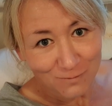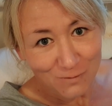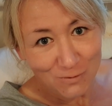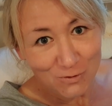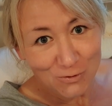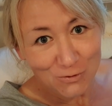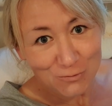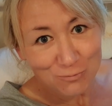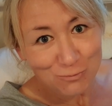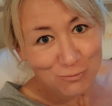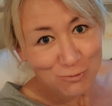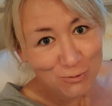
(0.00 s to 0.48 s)

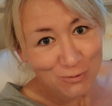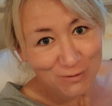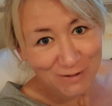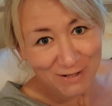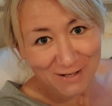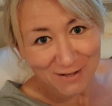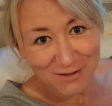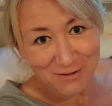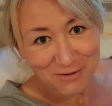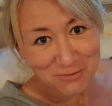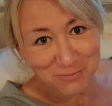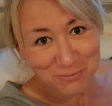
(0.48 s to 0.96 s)
Good
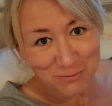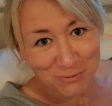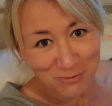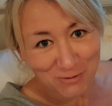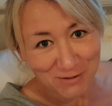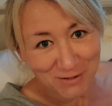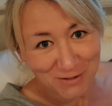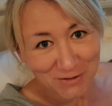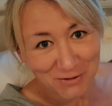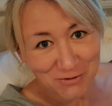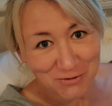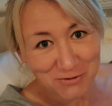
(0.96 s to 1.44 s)
morning, good
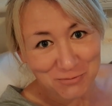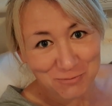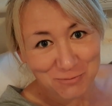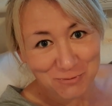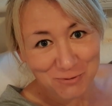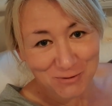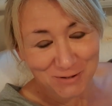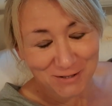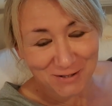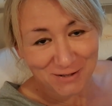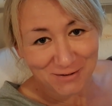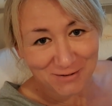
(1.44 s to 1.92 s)
morning, good
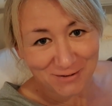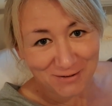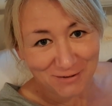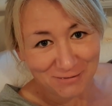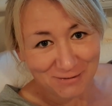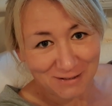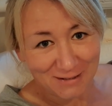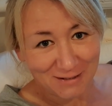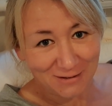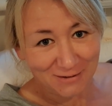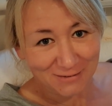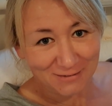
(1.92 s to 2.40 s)
morning, you
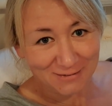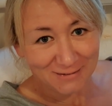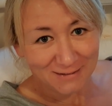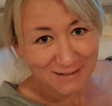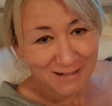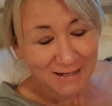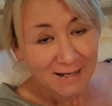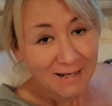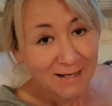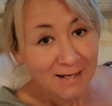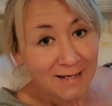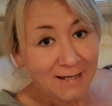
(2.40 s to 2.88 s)
lovely lot.
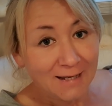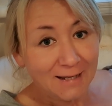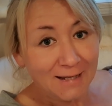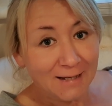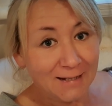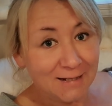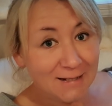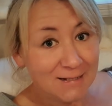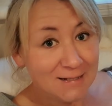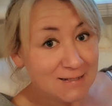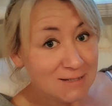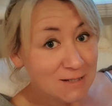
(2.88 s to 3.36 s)

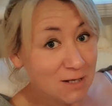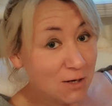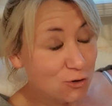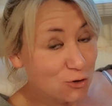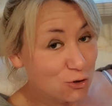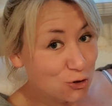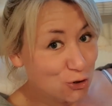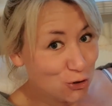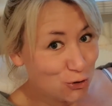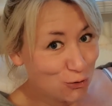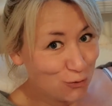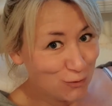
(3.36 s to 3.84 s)
It is
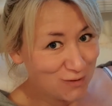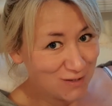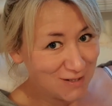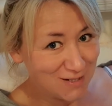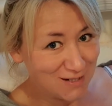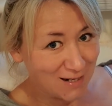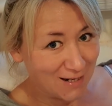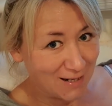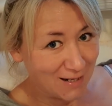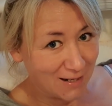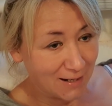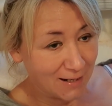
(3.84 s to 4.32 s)

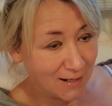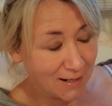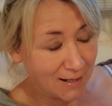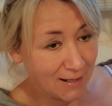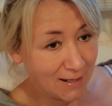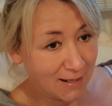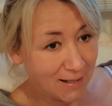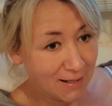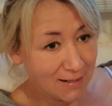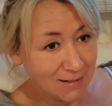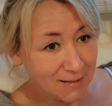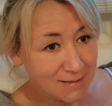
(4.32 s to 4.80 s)
Tuesday
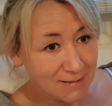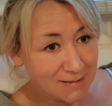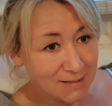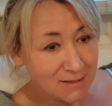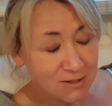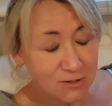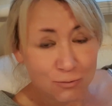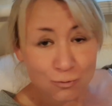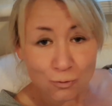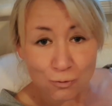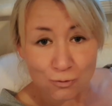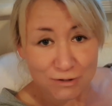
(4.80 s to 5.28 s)
and
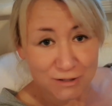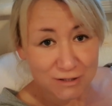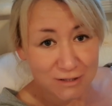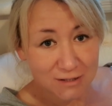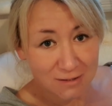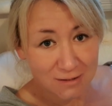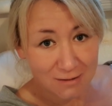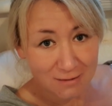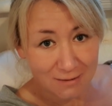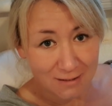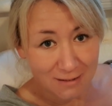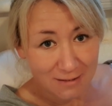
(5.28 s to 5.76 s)
it's
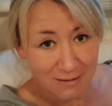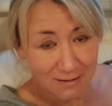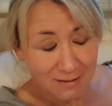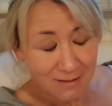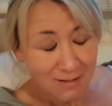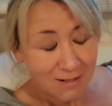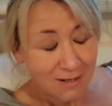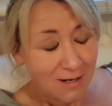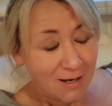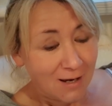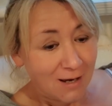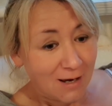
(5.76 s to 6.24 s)
8:45.
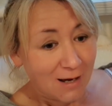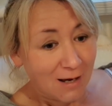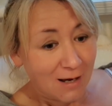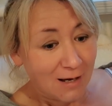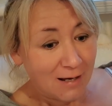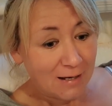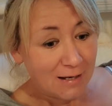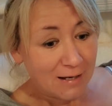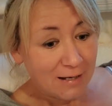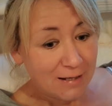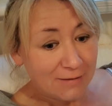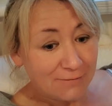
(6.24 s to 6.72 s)

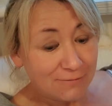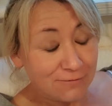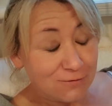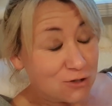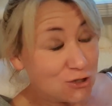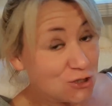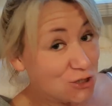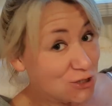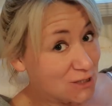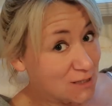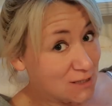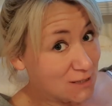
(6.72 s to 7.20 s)
I've
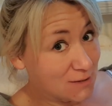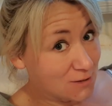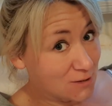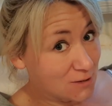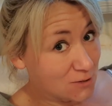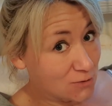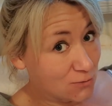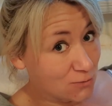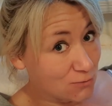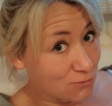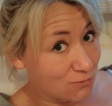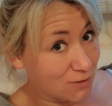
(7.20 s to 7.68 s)
just done the
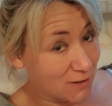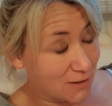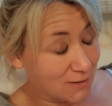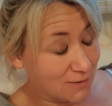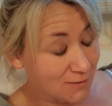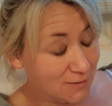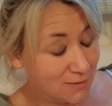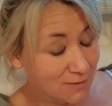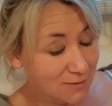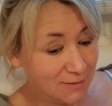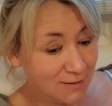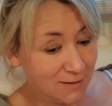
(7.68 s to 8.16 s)
school run
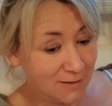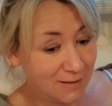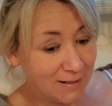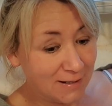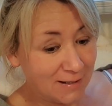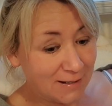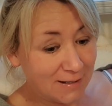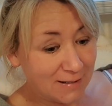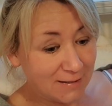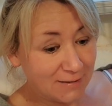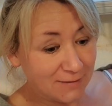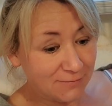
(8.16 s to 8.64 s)

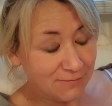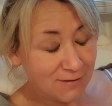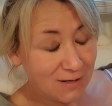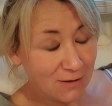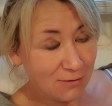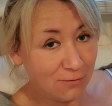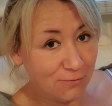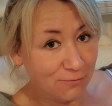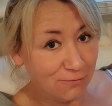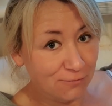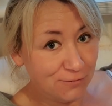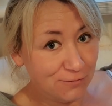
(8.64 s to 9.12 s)
and I've now
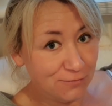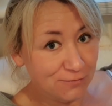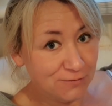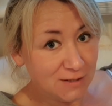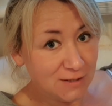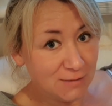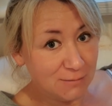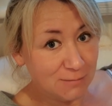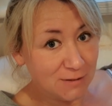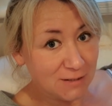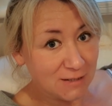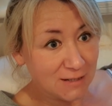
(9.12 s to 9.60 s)
got
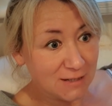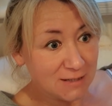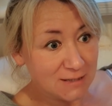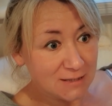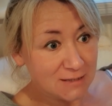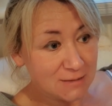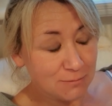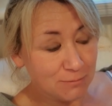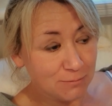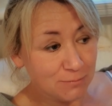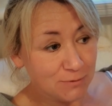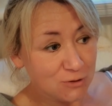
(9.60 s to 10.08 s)
15
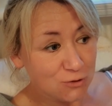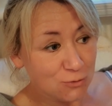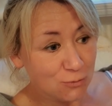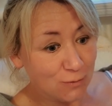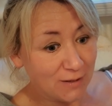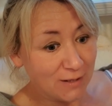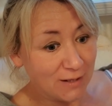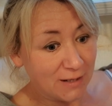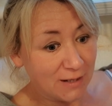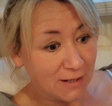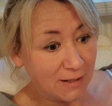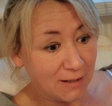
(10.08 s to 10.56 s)
minutes
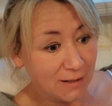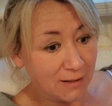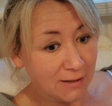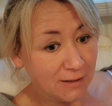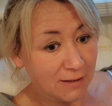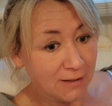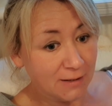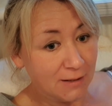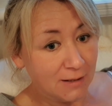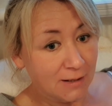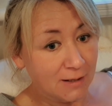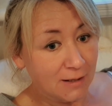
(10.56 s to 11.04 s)
between
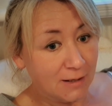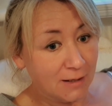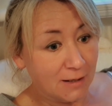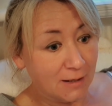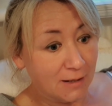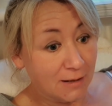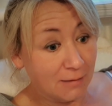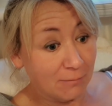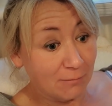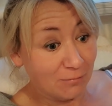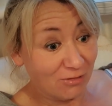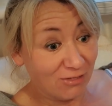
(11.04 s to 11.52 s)

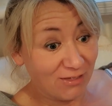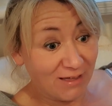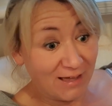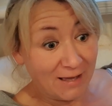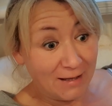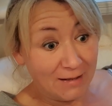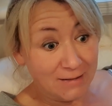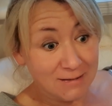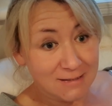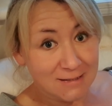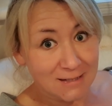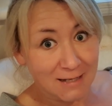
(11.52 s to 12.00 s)

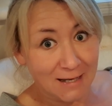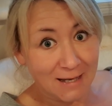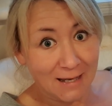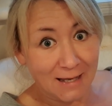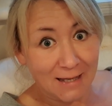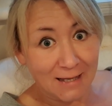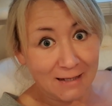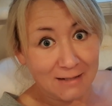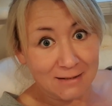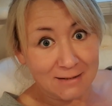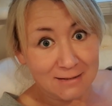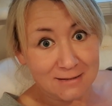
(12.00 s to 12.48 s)
that
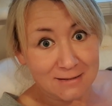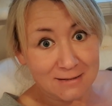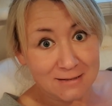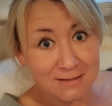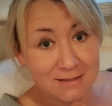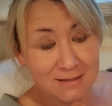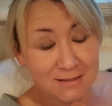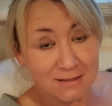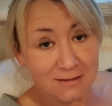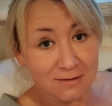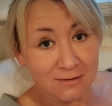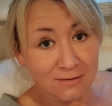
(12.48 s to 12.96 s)

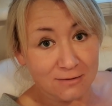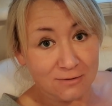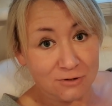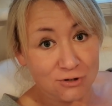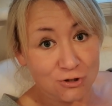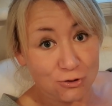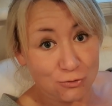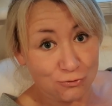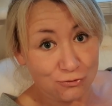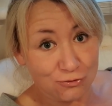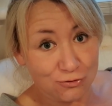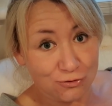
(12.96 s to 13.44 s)
and
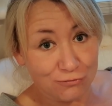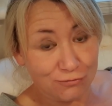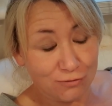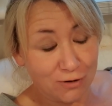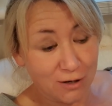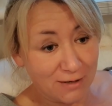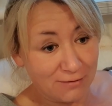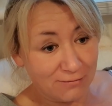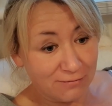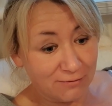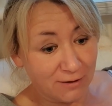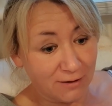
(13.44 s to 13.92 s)
children
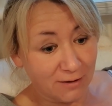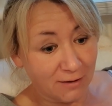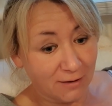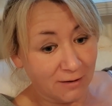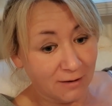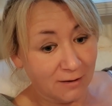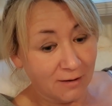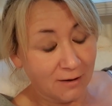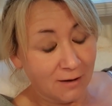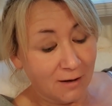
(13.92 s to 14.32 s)
arriving.